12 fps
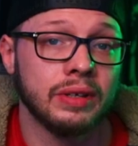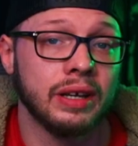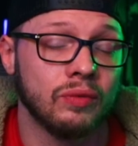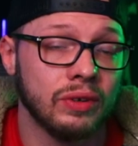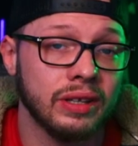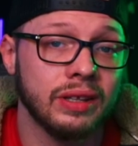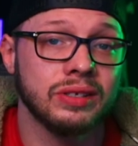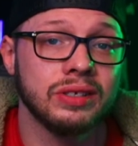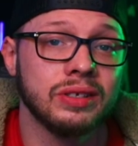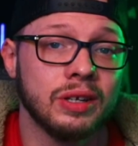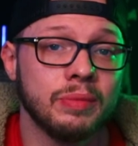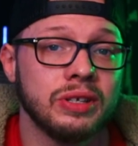And really, this is
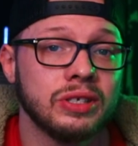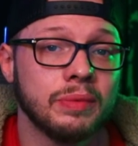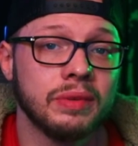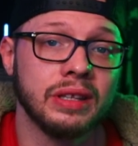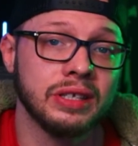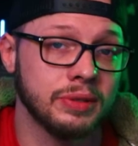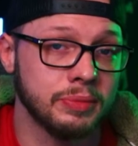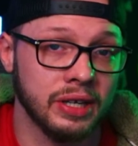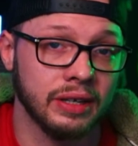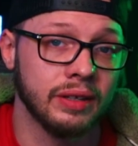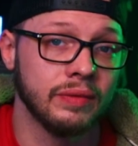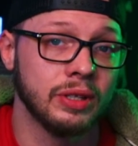going to be something that's
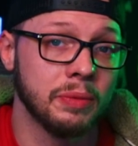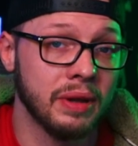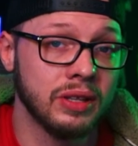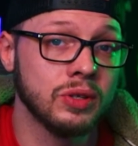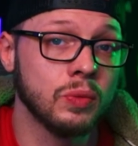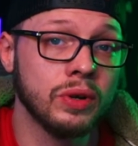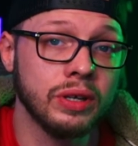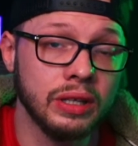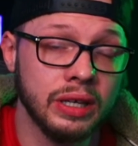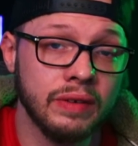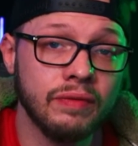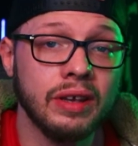subjective. It depends on where you
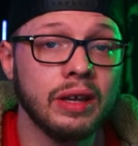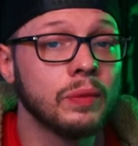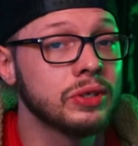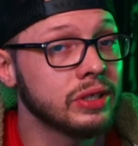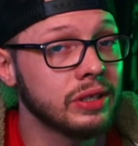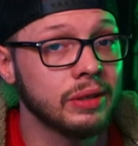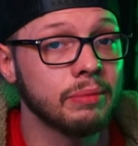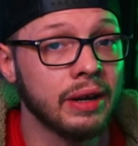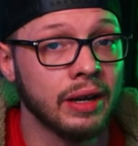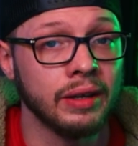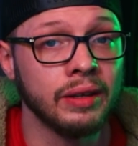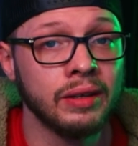live and what you end up
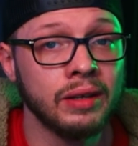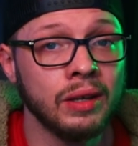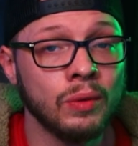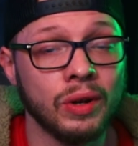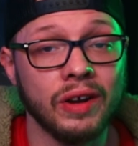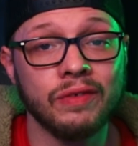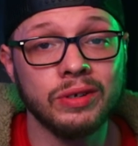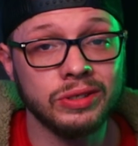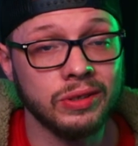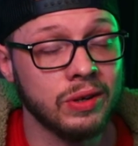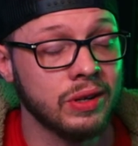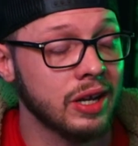buying. When I first
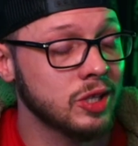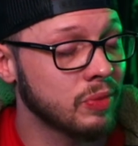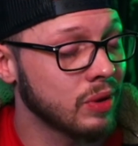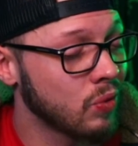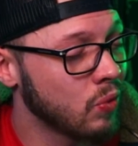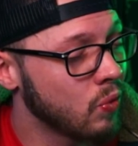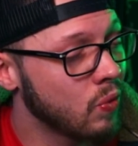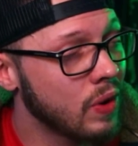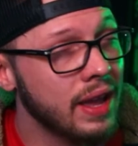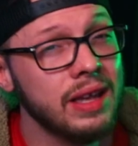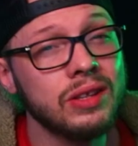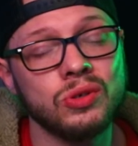started, I spent
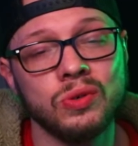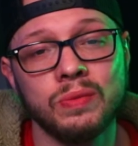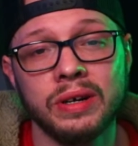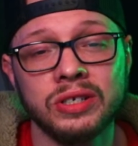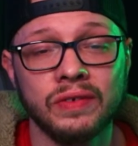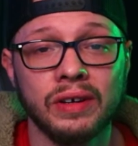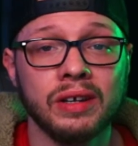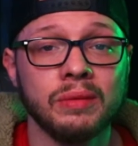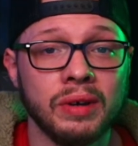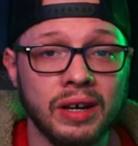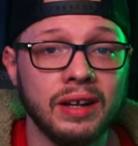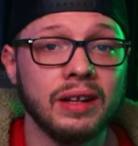way too much fucking
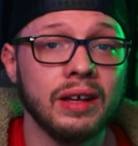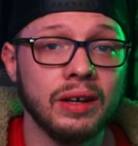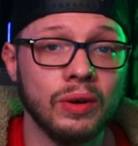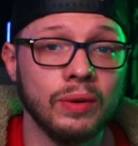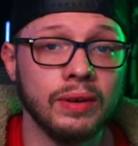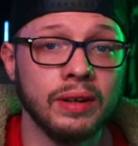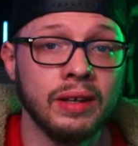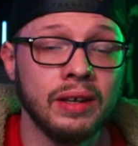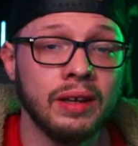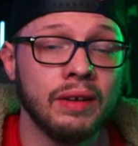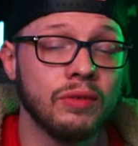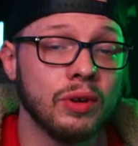money to get going.
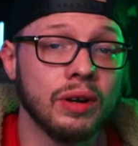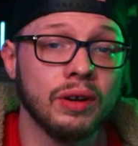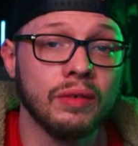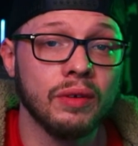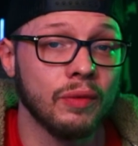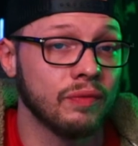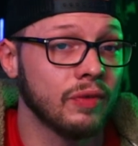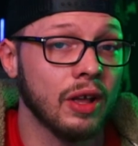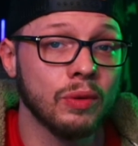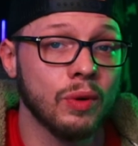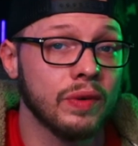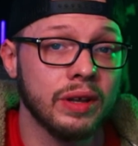If you're a
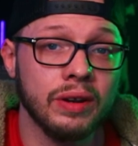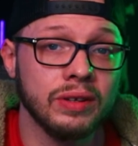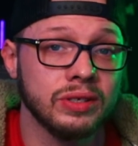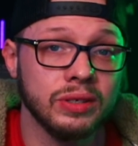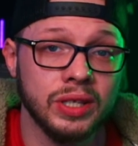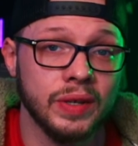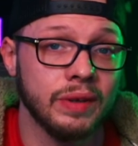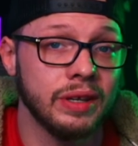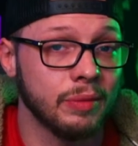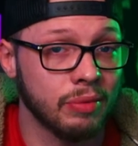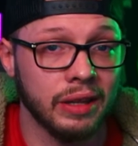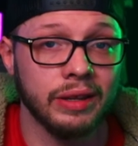follower over here on CLtv,
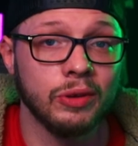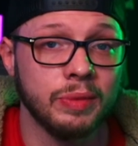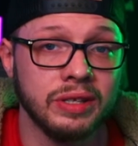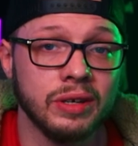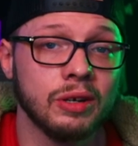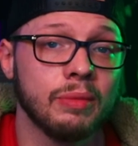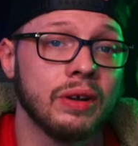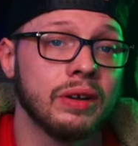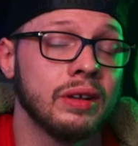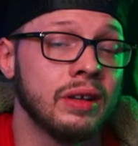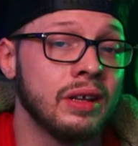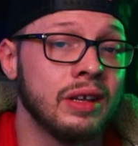you probably heard me talk about it.